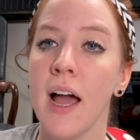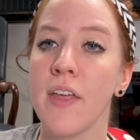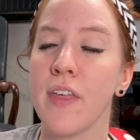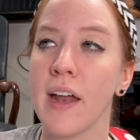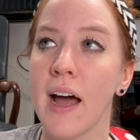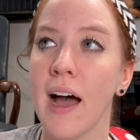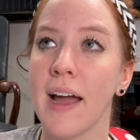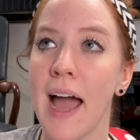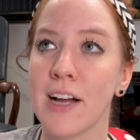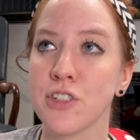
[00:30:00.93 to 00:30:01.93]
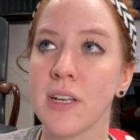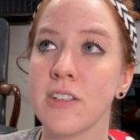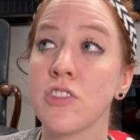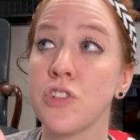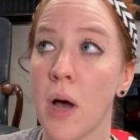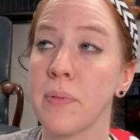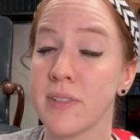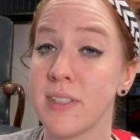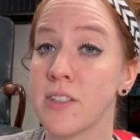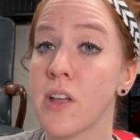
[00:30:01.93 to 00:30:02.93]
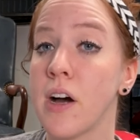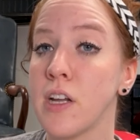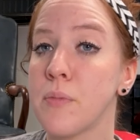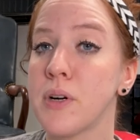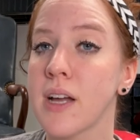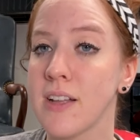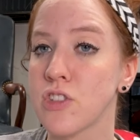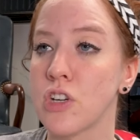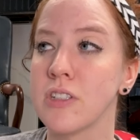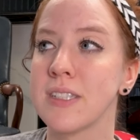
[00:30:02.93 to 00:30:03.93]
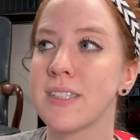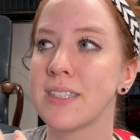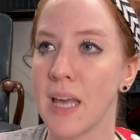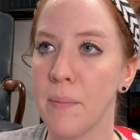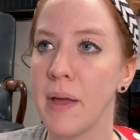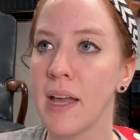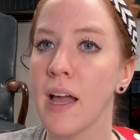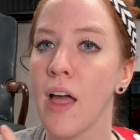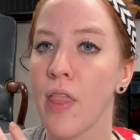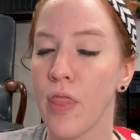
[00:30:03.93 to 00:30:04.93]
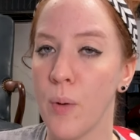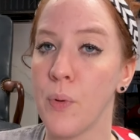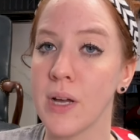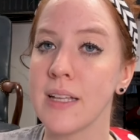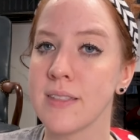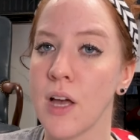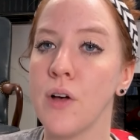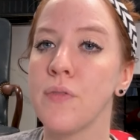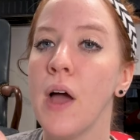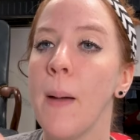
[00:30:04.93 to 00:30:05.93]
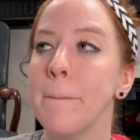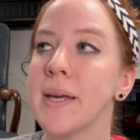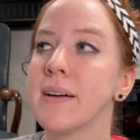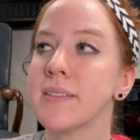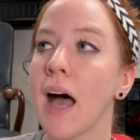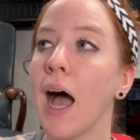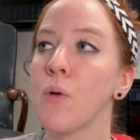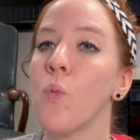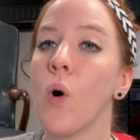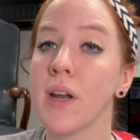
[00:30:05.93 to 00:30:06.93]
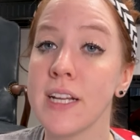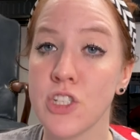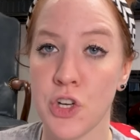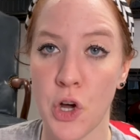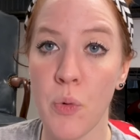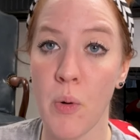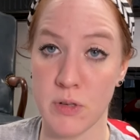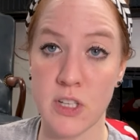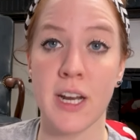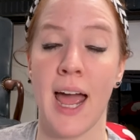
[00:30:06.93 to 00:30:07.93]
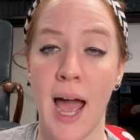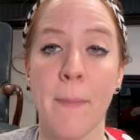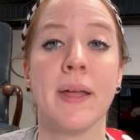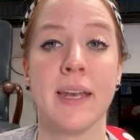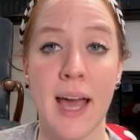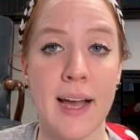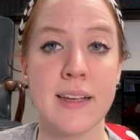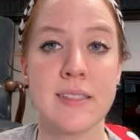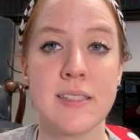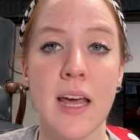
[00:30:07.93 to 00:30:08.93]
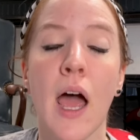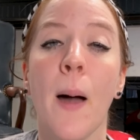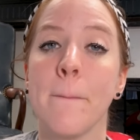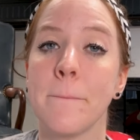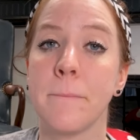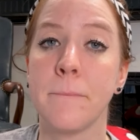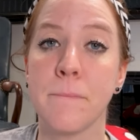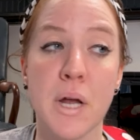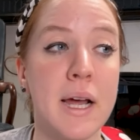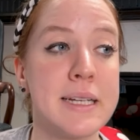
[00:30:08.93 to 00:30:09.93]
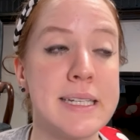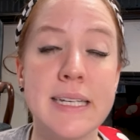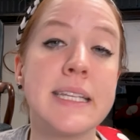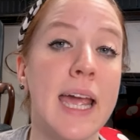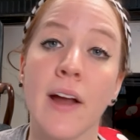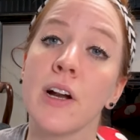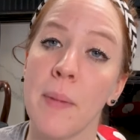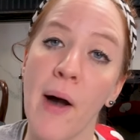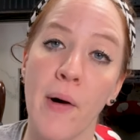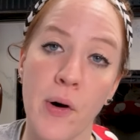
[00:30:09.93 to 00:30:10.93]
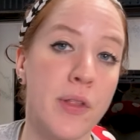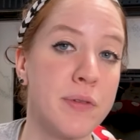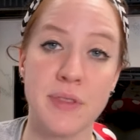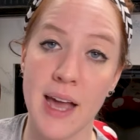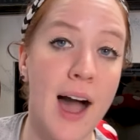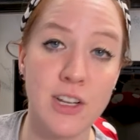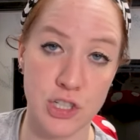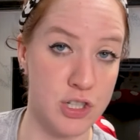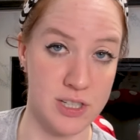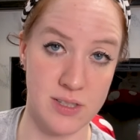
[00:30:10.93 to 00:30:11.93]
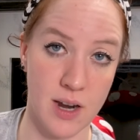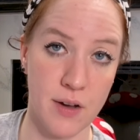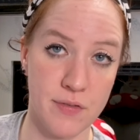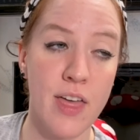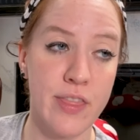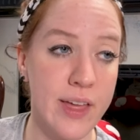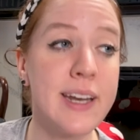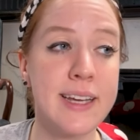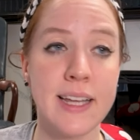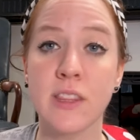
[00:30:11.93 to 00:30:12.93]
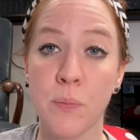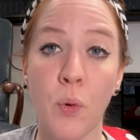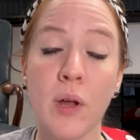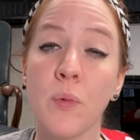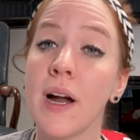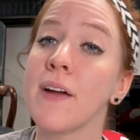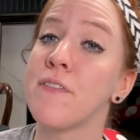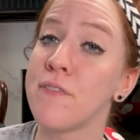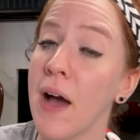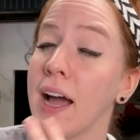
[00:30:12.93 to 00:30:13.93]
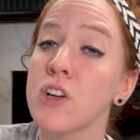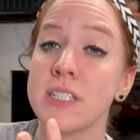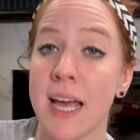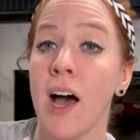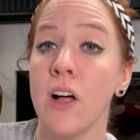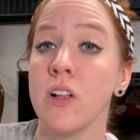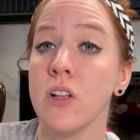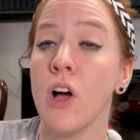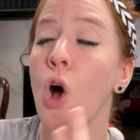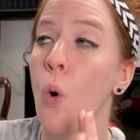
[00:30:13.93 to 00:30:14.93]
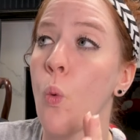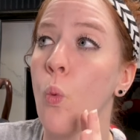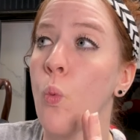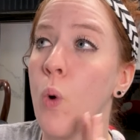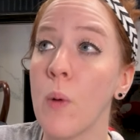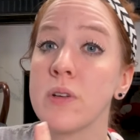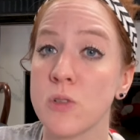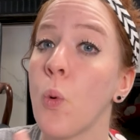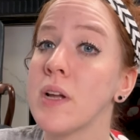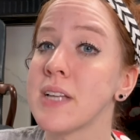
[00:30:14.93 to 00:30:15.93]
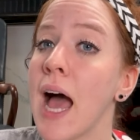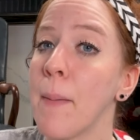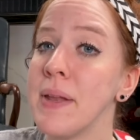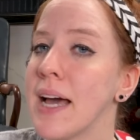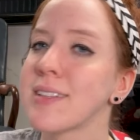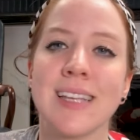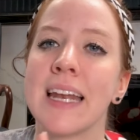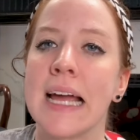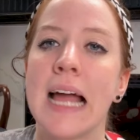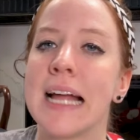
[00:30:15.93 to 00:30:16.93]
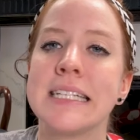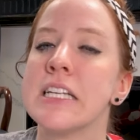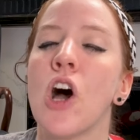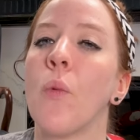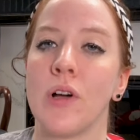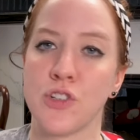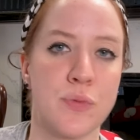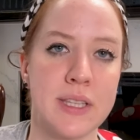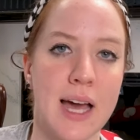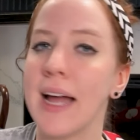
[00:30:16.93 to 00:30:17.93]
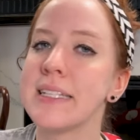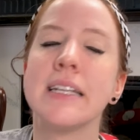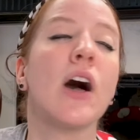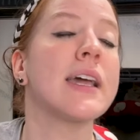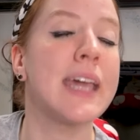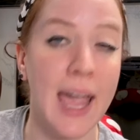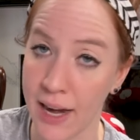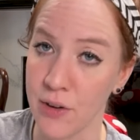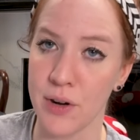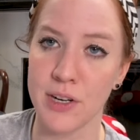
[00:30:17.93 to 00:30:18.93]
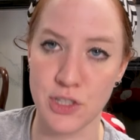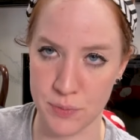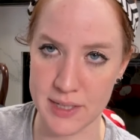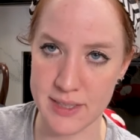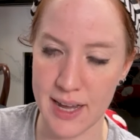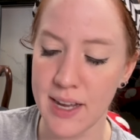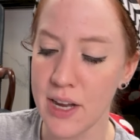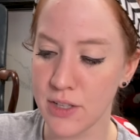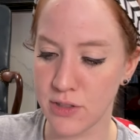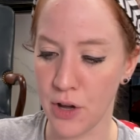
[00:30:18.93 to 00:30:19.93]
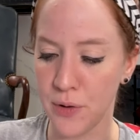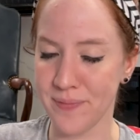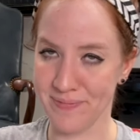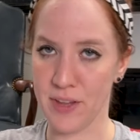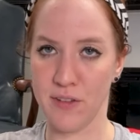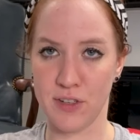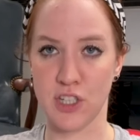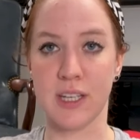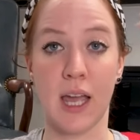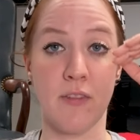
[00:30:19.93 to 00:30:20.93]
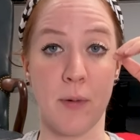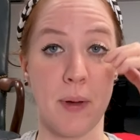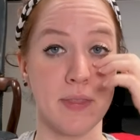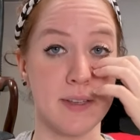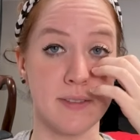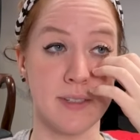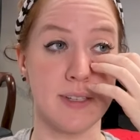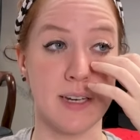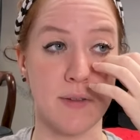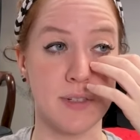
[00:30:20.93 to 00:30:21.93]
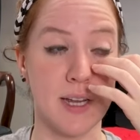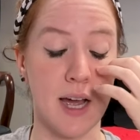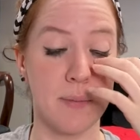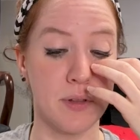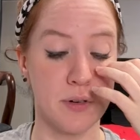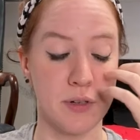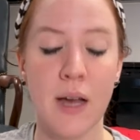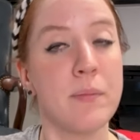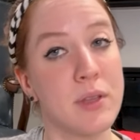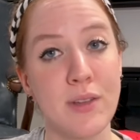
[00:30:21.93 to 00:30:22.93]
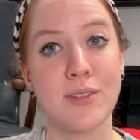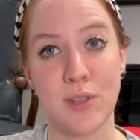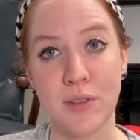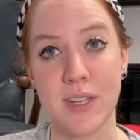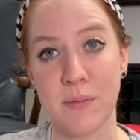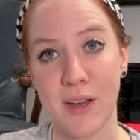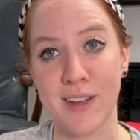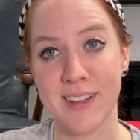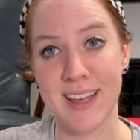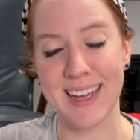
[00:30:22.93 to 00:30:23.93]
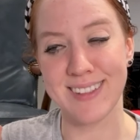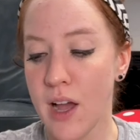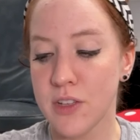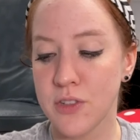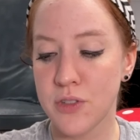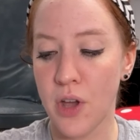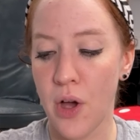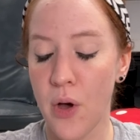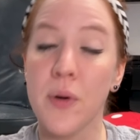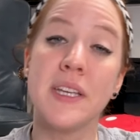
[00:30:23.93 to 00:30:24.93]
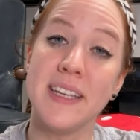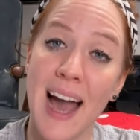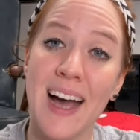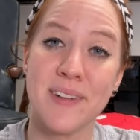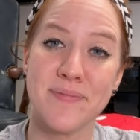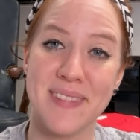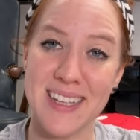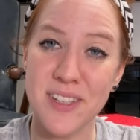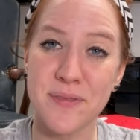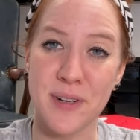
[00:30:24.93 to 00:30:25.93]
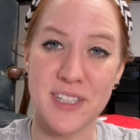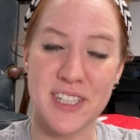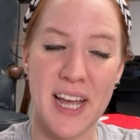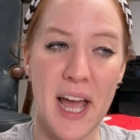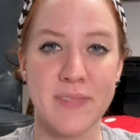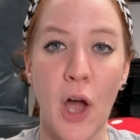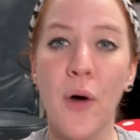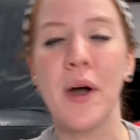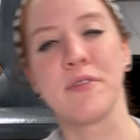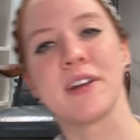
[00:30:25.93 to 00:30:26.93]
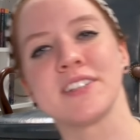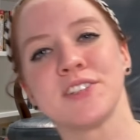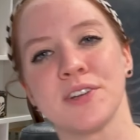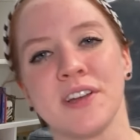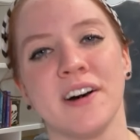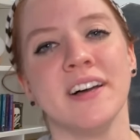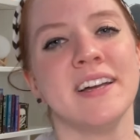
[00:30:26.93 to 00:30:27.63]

that I actually had to stop listening to the audiobook and start skimming the book itself because I wanted to know what was going to happen next, but I didn't care about all of the extra stuff. Then it hit the point where I could tell what was going to happen next, and I did not want to read that. I did not care to read that. So officially gave up on this and DNF'd it. I'm a little salty, I'm not gonna lie. So yeah, that's unfortunate. Oh, I forgot to show y'all.